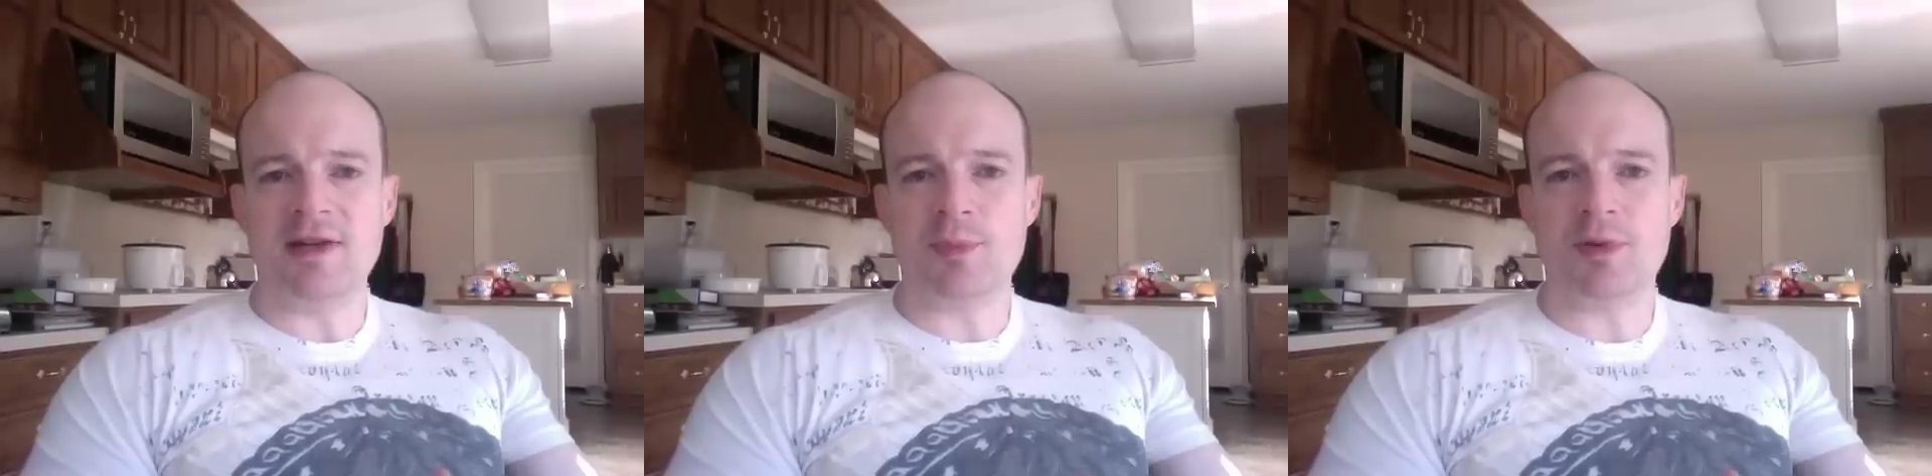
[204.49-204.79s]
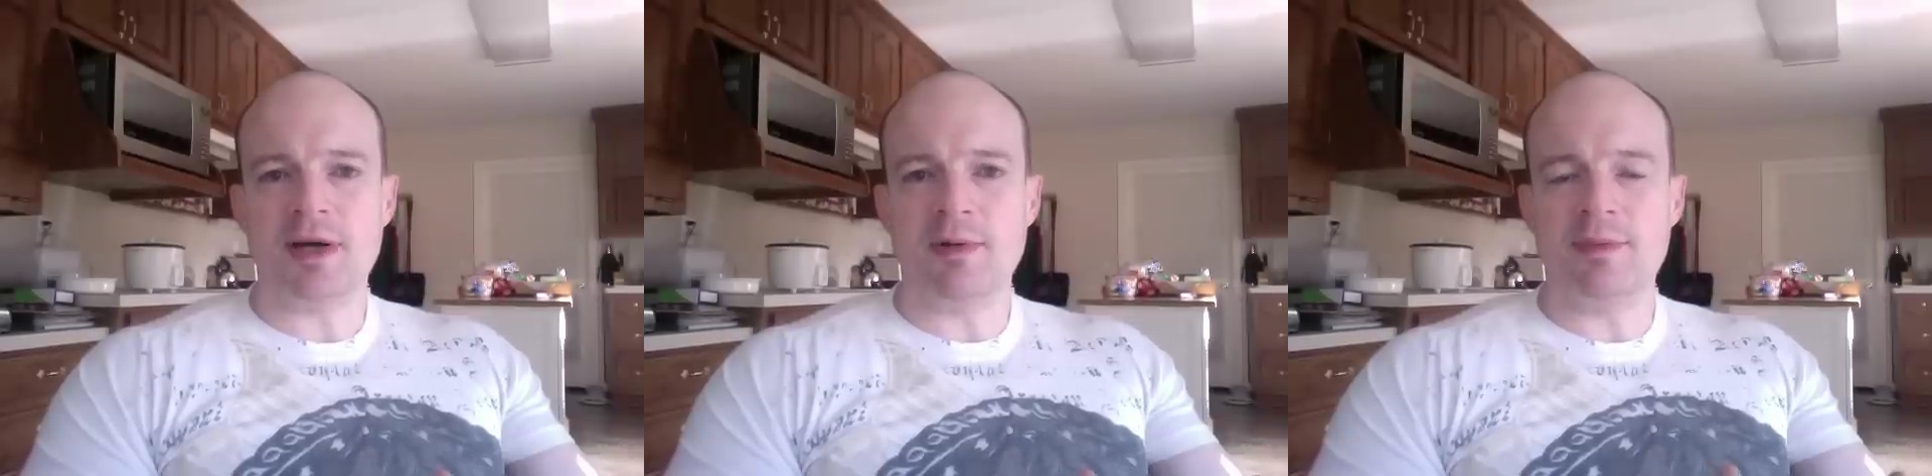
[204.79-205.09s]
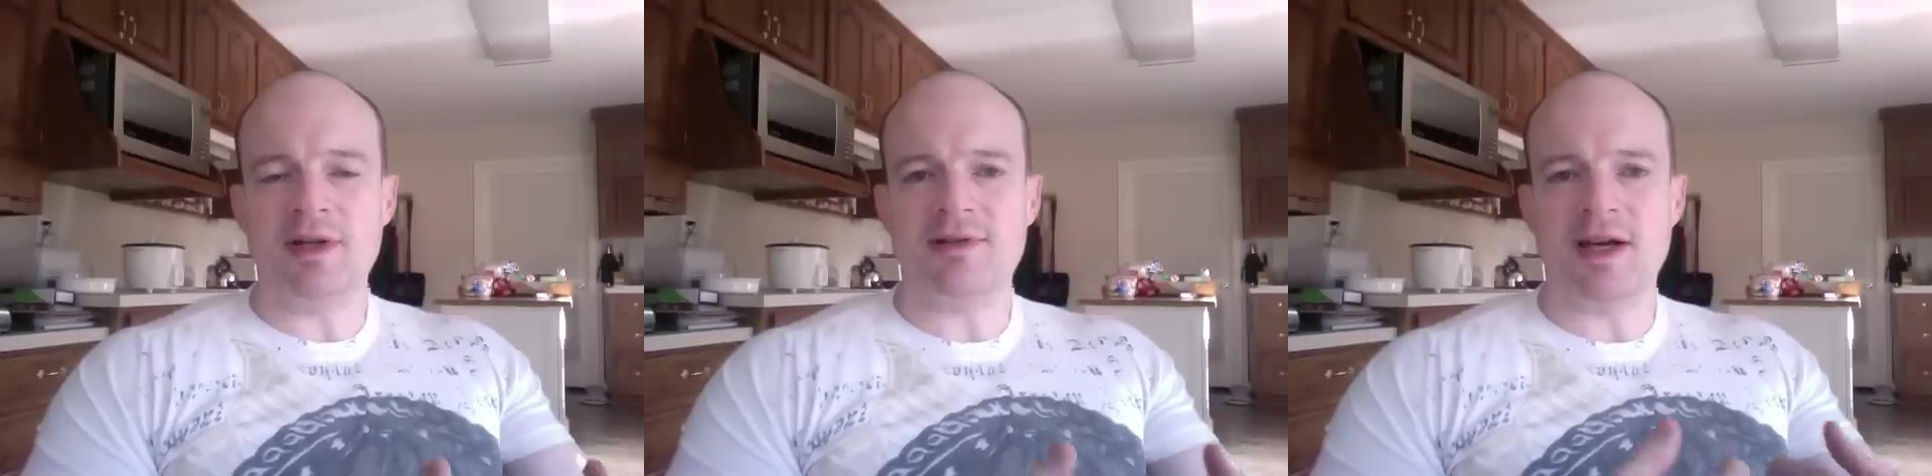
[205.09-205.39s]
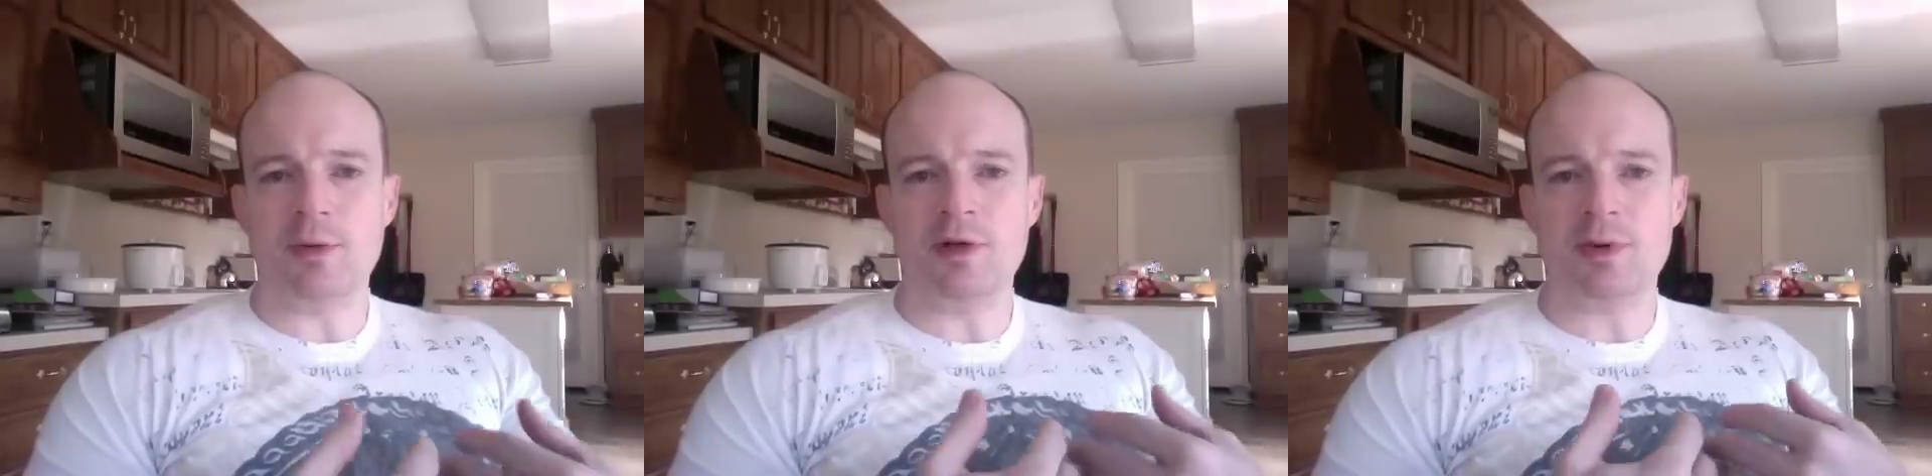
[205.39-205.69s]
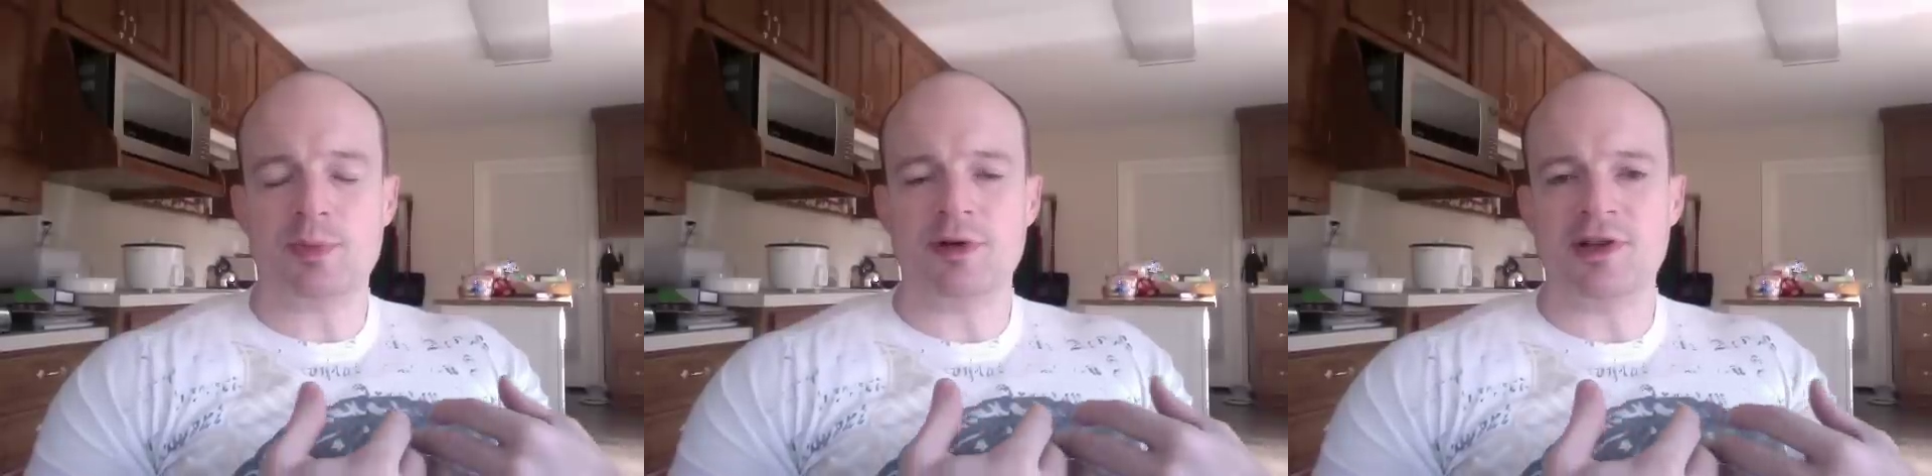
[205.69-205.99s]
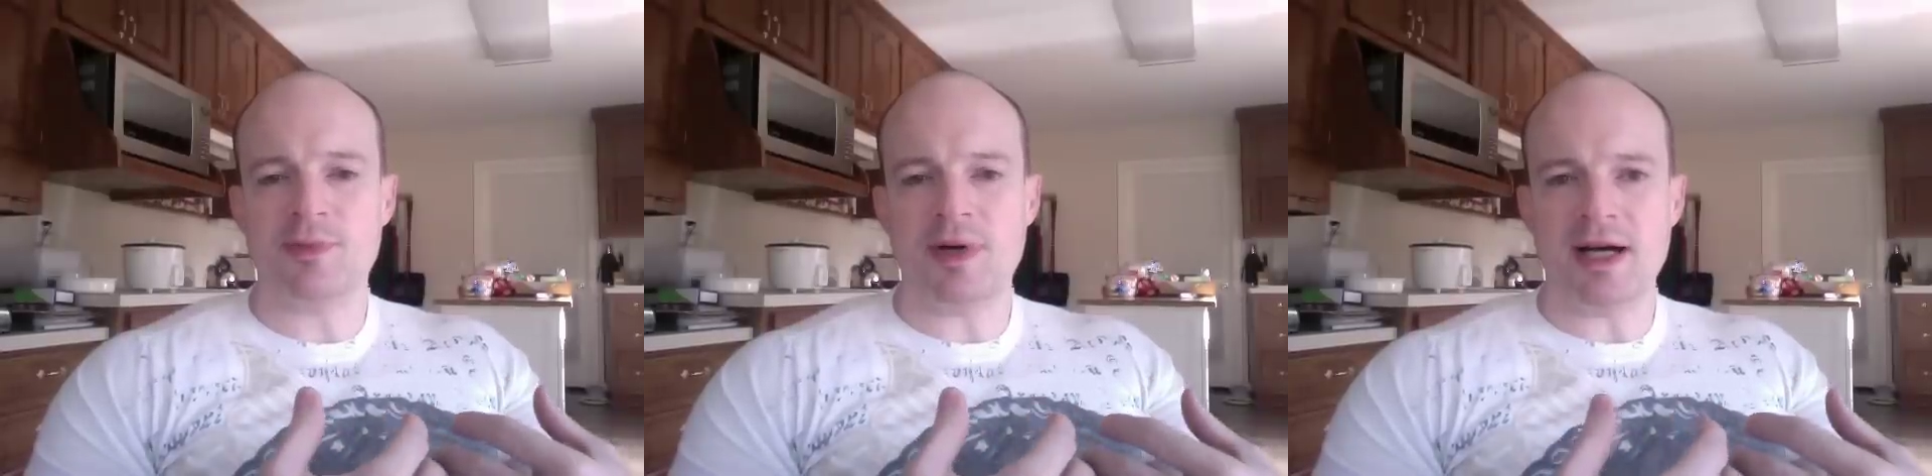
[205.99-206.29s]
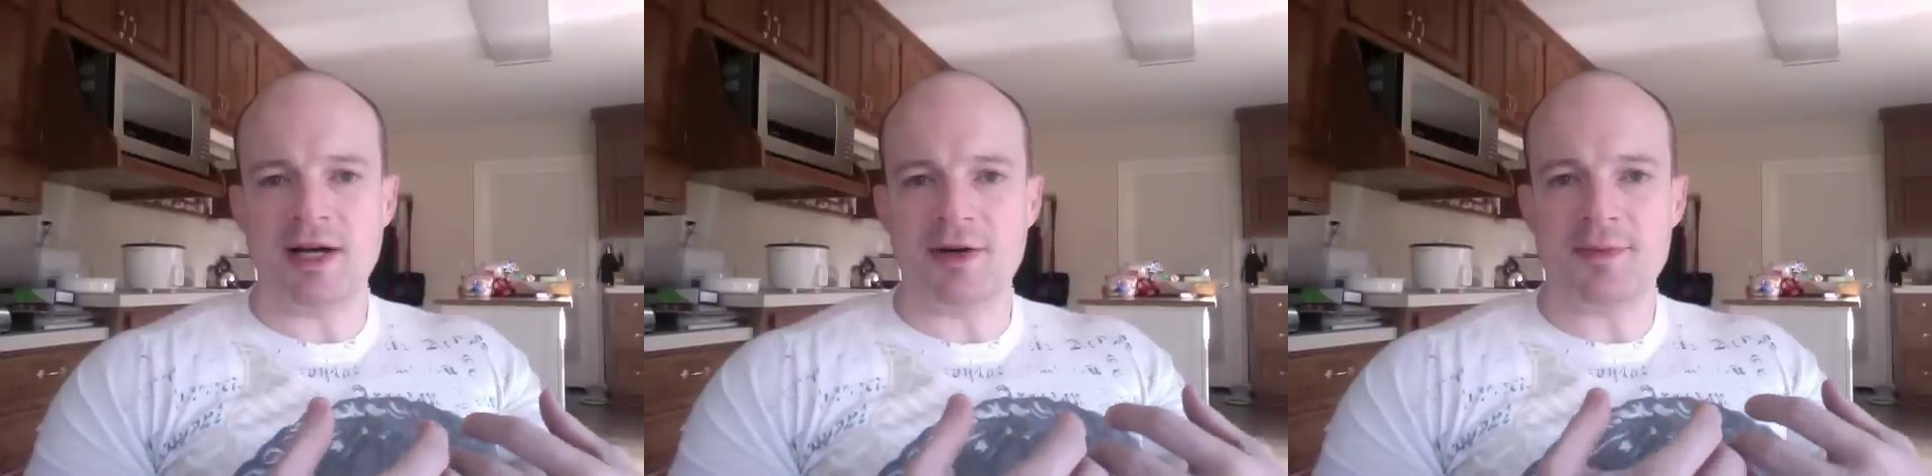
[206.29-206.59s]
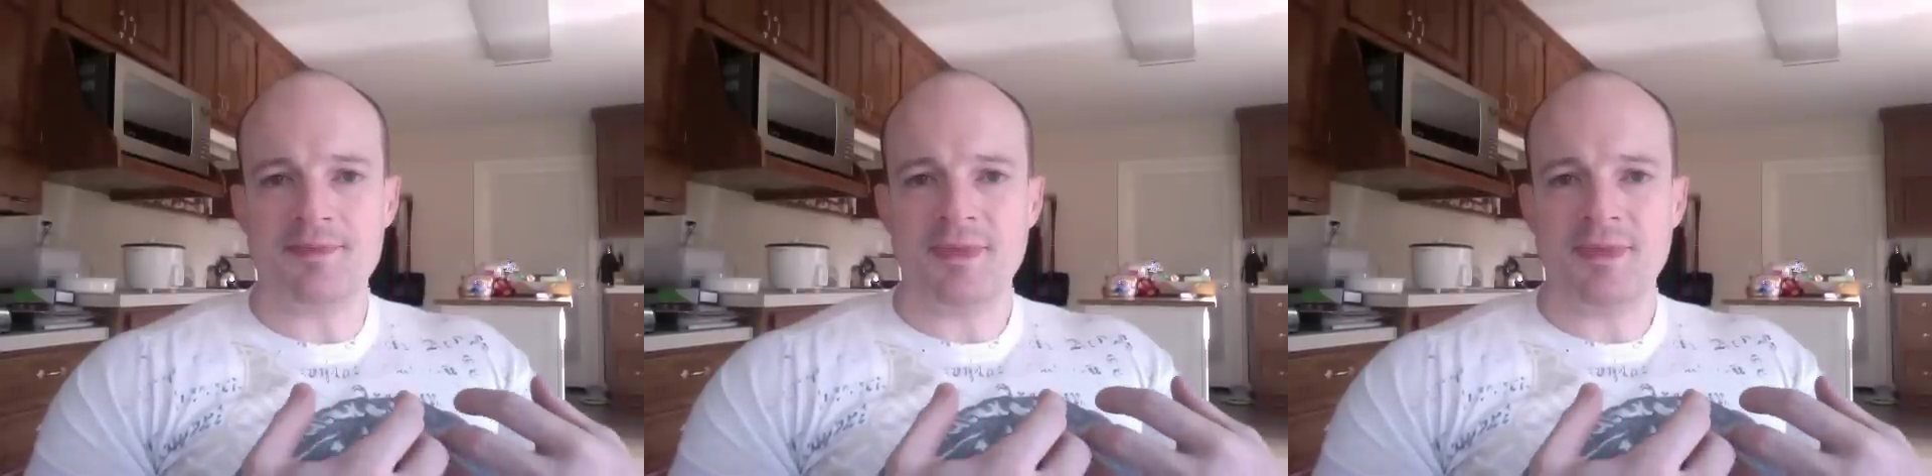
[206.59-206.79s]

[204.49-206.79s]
the problem is I would perspire,